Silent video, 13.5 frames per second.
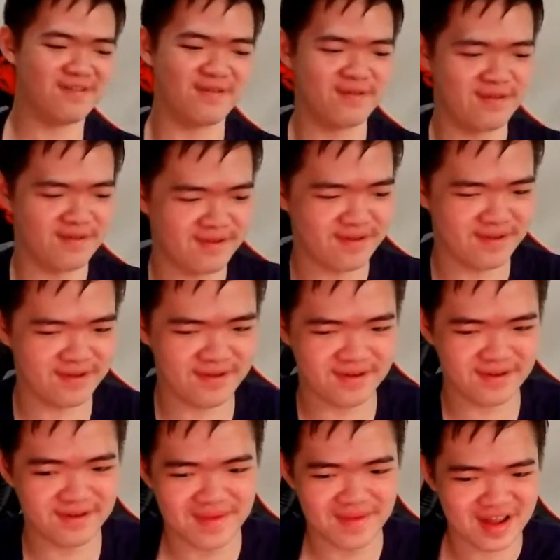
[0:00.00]
oh
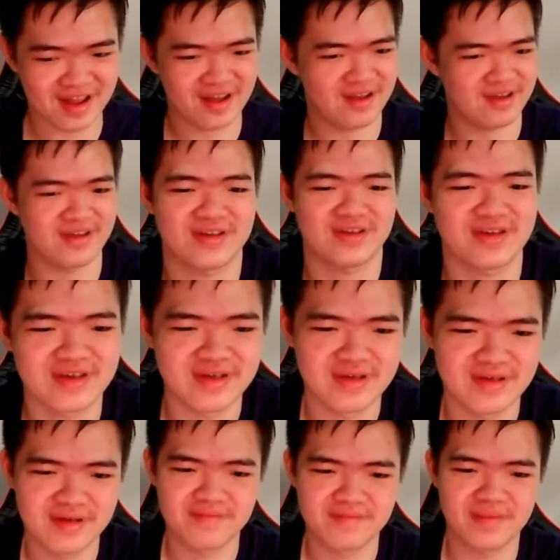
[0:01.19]
my gosh.
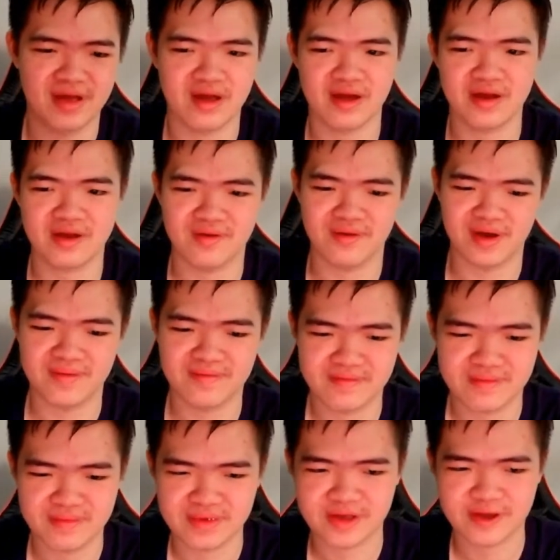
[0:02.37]
Anyway,
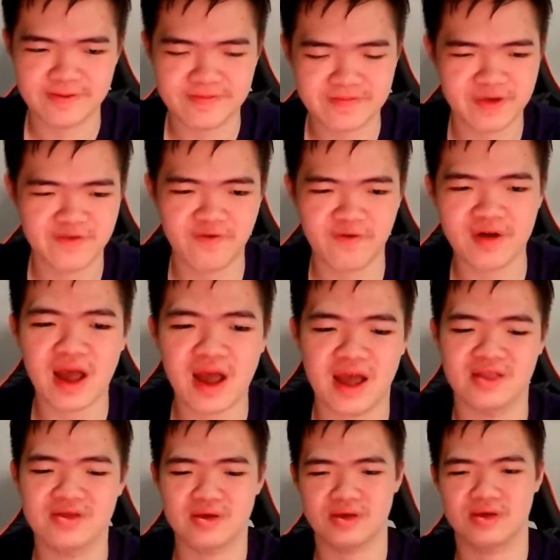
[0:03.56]
before I
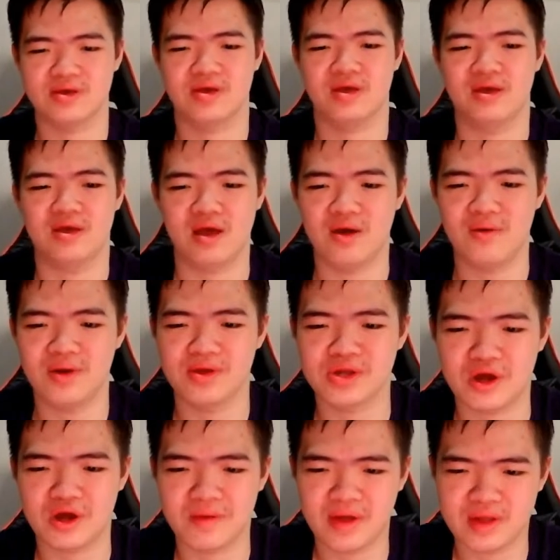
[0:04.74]
end, I want to talk
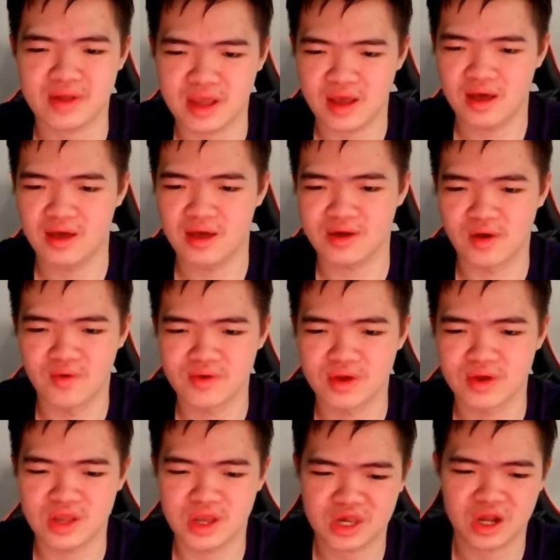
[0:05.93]
about the uh, Golden
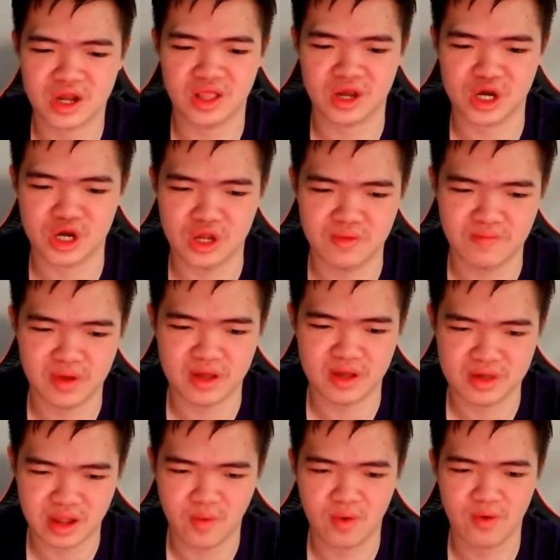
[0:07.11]
Disc collection because
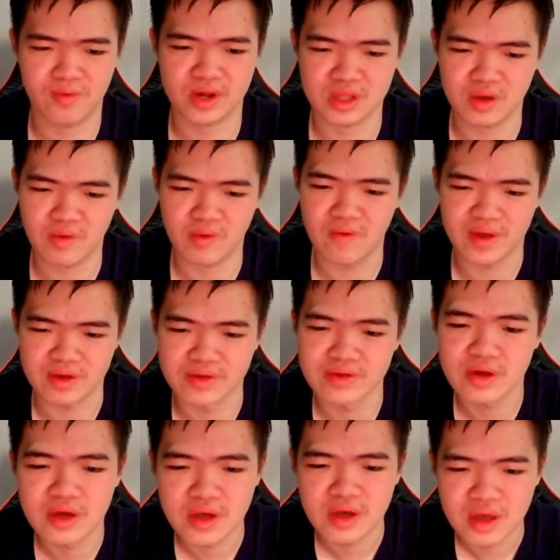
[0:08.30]
they were recently revealed.
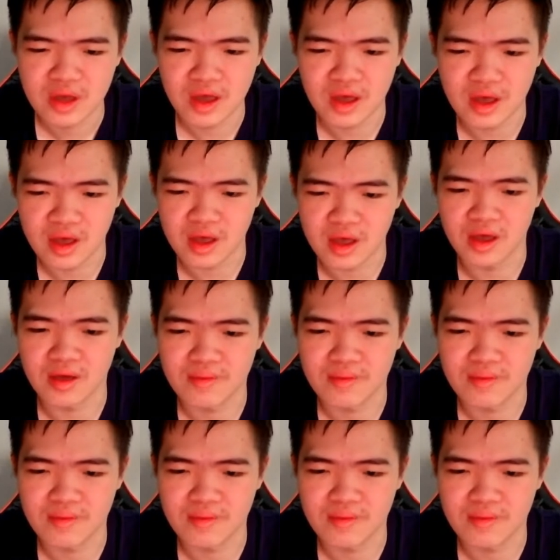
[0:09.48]
Uh,